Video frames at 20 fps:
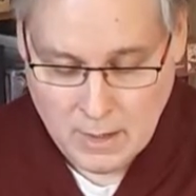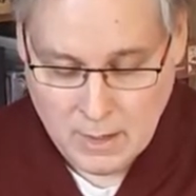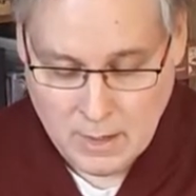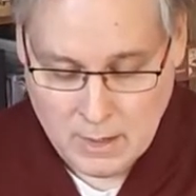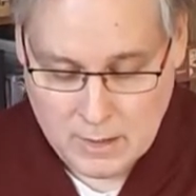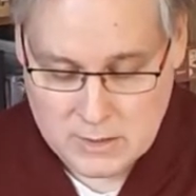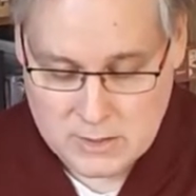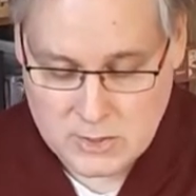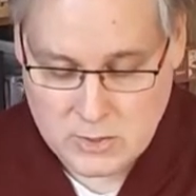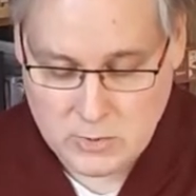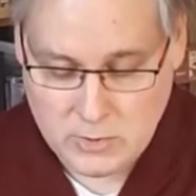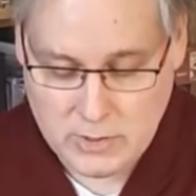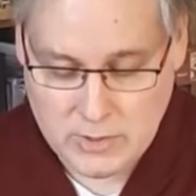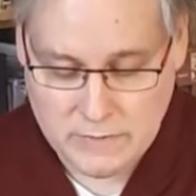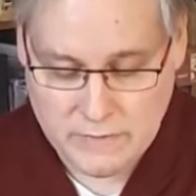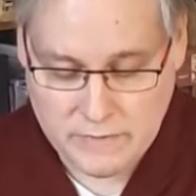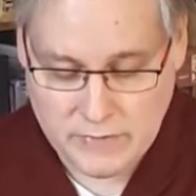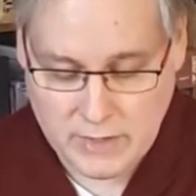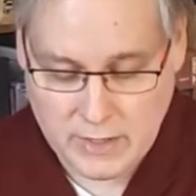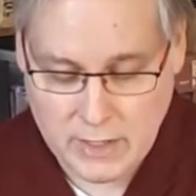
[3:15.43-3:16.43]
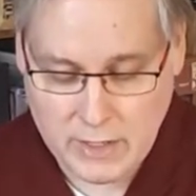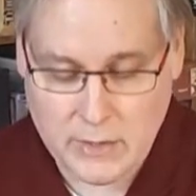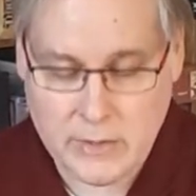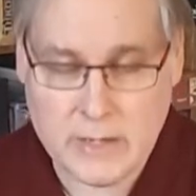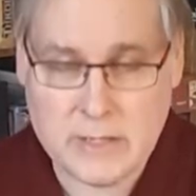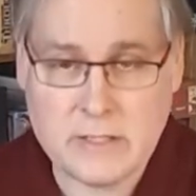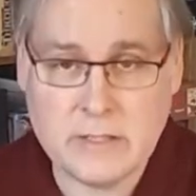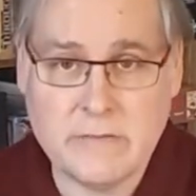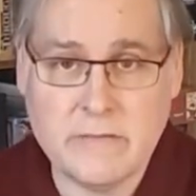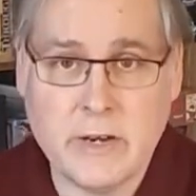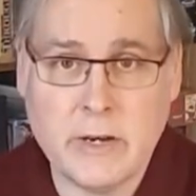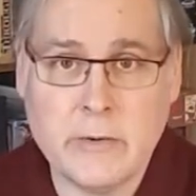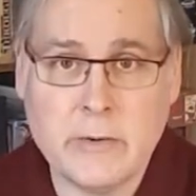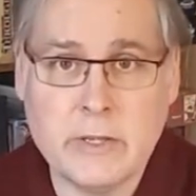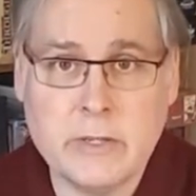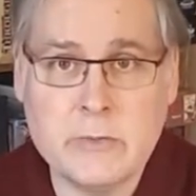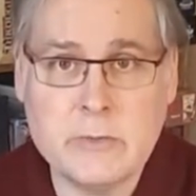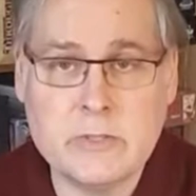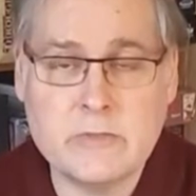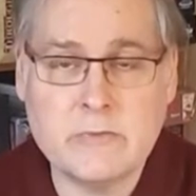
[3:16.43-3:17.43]
Also, if the card has a very
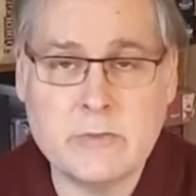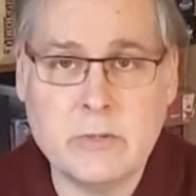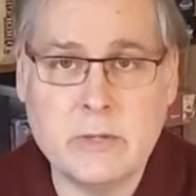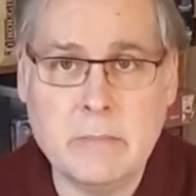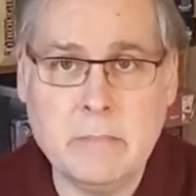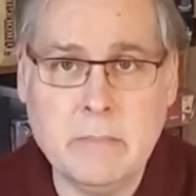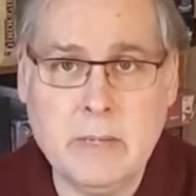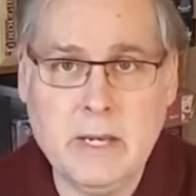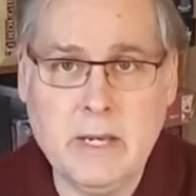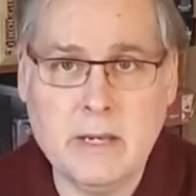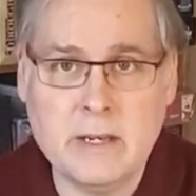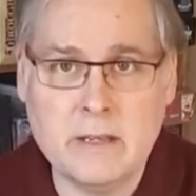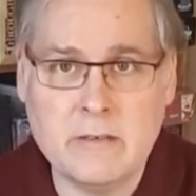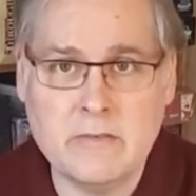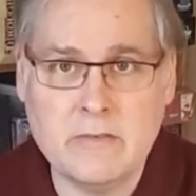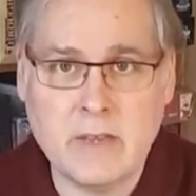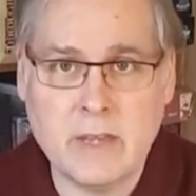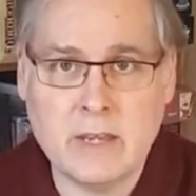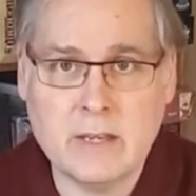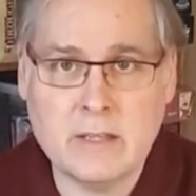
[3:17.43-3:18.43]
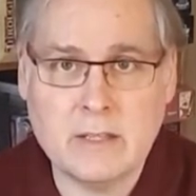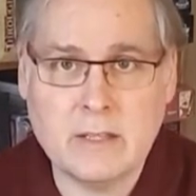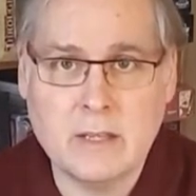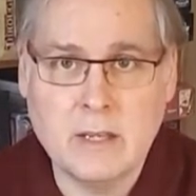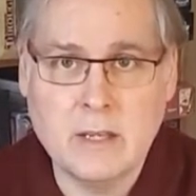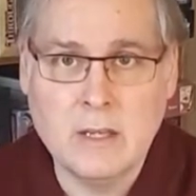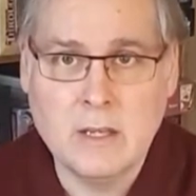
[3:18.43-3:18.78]
useful immediate effect,